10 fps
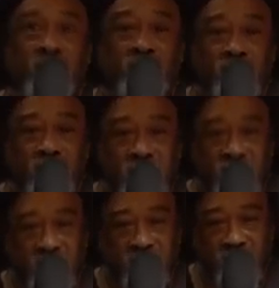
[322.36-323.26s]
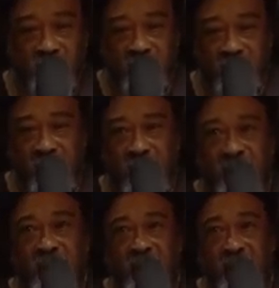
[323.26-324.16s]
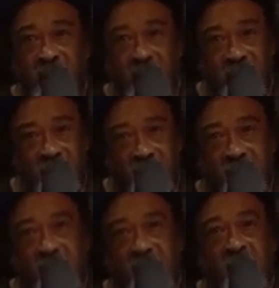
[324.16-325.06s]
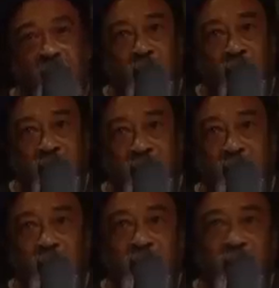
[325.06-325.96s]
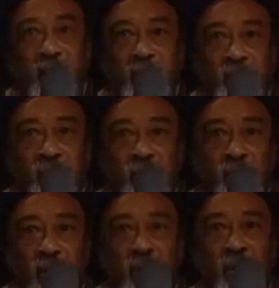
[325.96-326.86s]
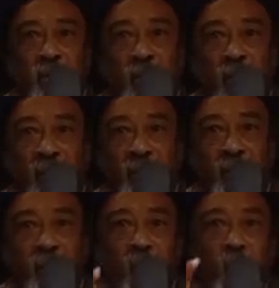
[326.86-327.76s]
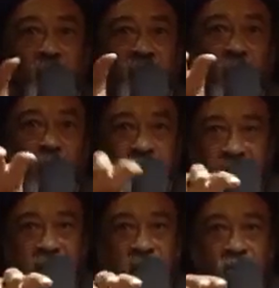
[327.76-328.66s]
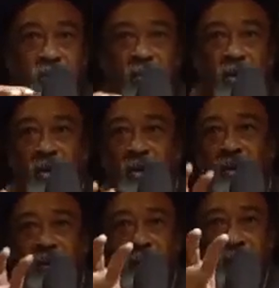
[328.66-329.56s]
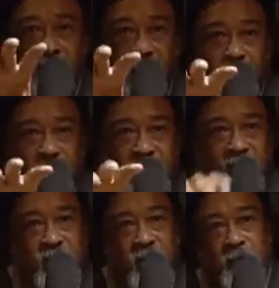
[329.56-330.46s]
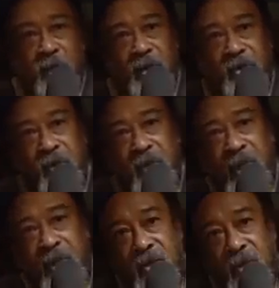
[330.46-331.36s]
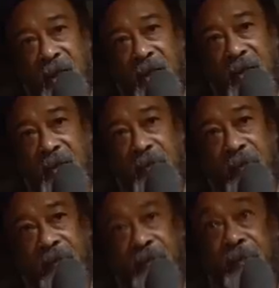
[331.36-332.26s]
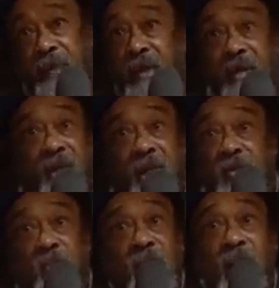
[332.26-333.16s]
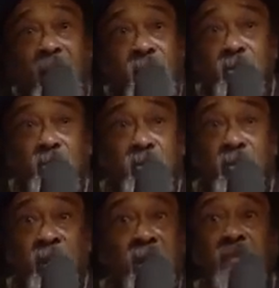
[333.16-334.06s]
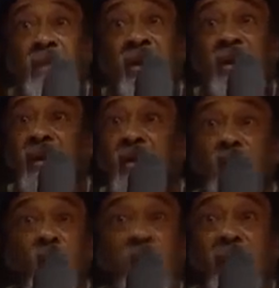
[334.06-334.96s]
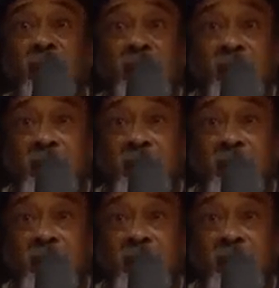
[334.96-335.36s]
and you start to feel like the sense of presence return to you rather than goes out into the projection of personhood and its world. That's what I ask you to do. Anybody, you do it.